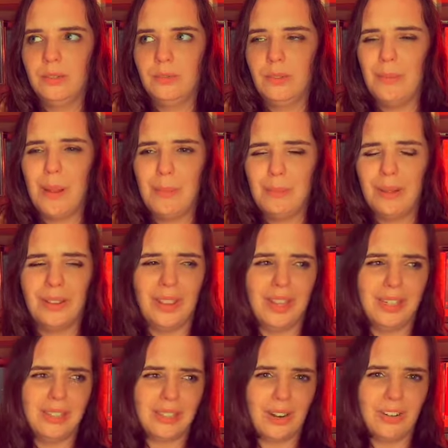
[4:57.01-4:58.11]
remember that
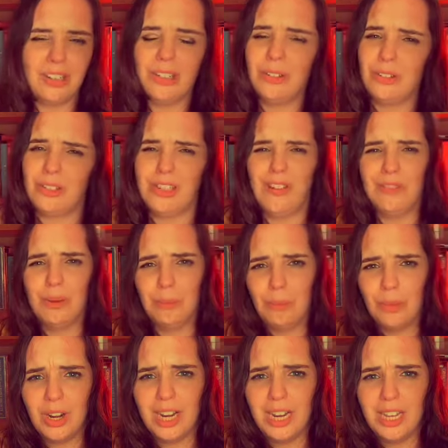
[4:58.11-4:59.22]
his character doesn't have to
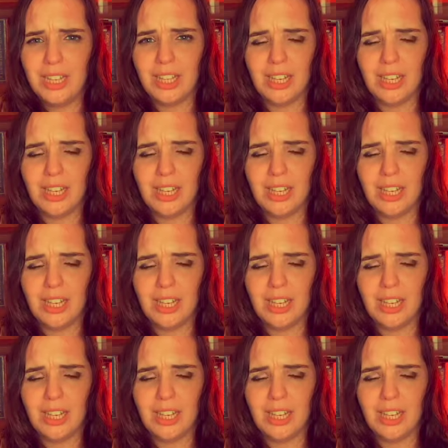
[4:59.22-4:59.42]
breathe